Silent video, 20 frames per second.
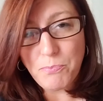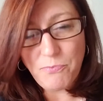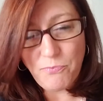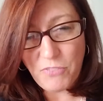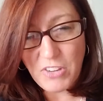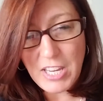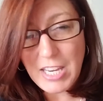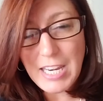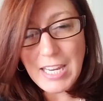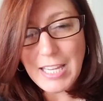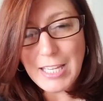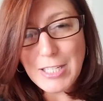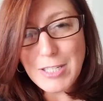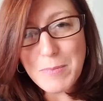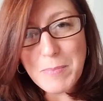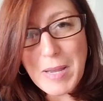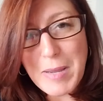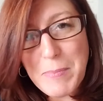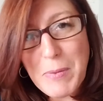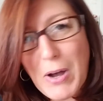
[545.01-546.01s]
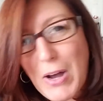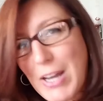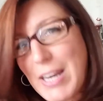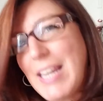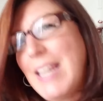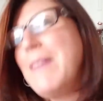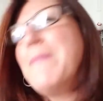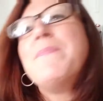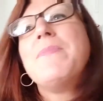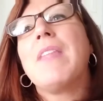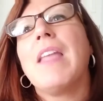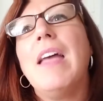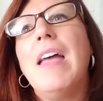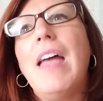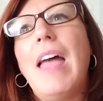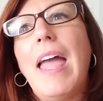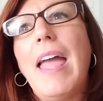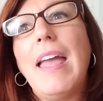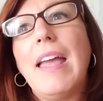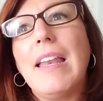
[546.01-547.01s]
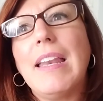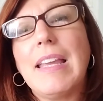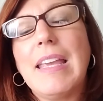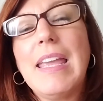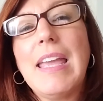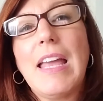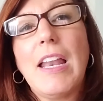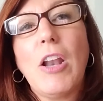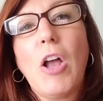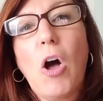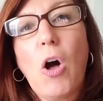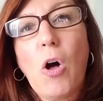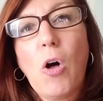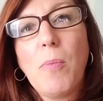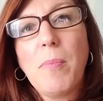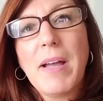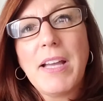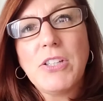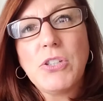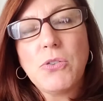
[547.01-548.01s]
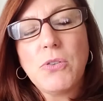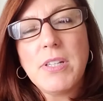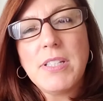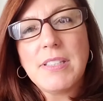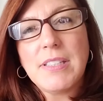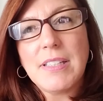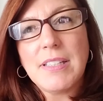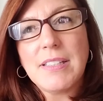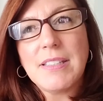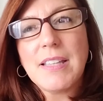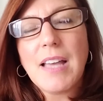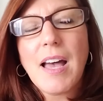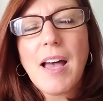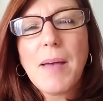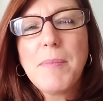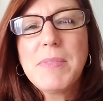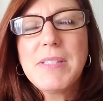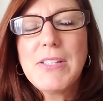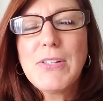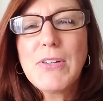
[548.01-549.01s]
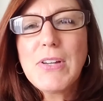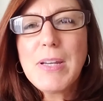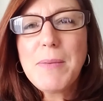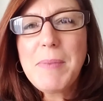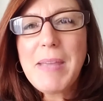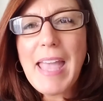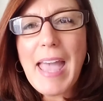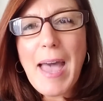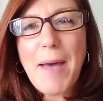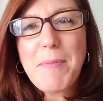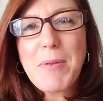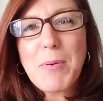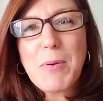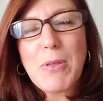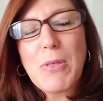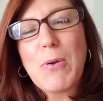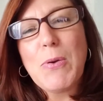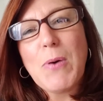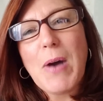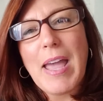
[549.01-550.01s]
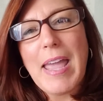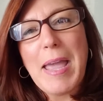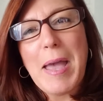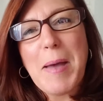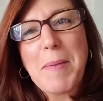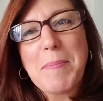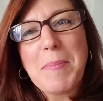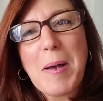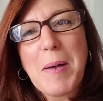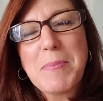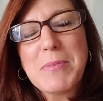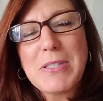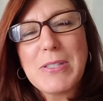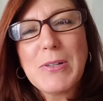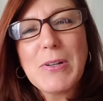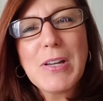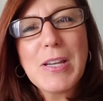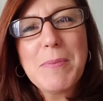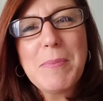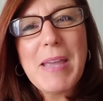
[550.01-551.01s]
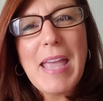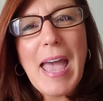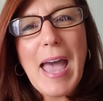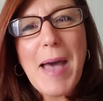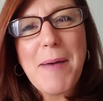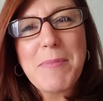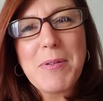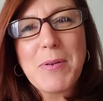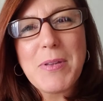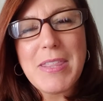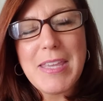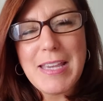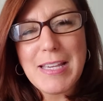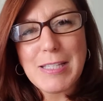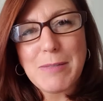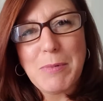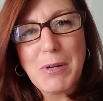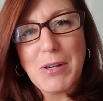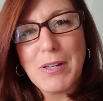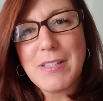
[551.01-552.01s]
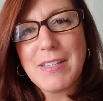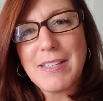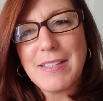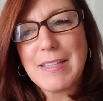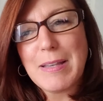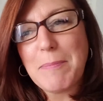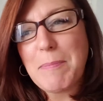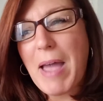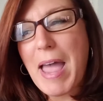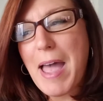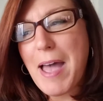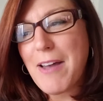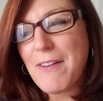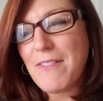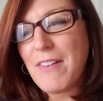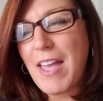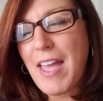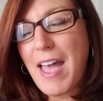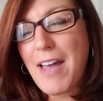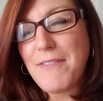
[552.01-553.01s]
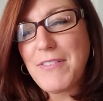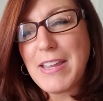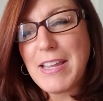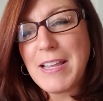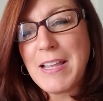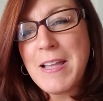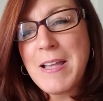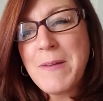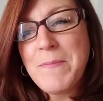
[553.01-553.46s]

feeding into my body, and again, all my choices, I'm still going to be happy with who I am. I'm still going to be happy with the experiences I'm having.